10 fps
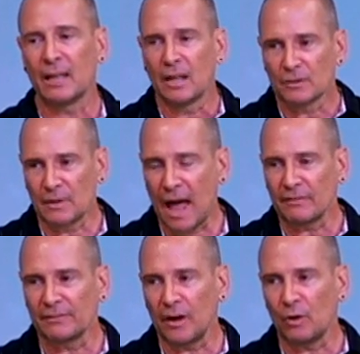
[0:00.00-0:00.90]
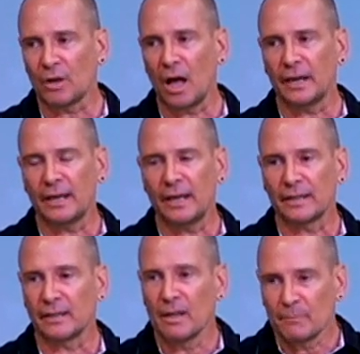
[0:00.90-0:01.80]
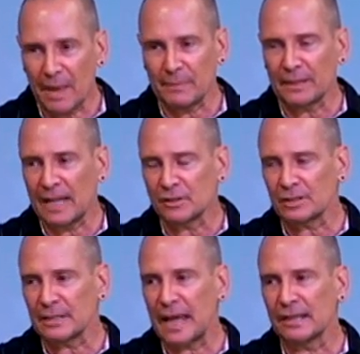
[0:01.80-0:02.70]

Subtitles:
so have a vote on it and maybe legislate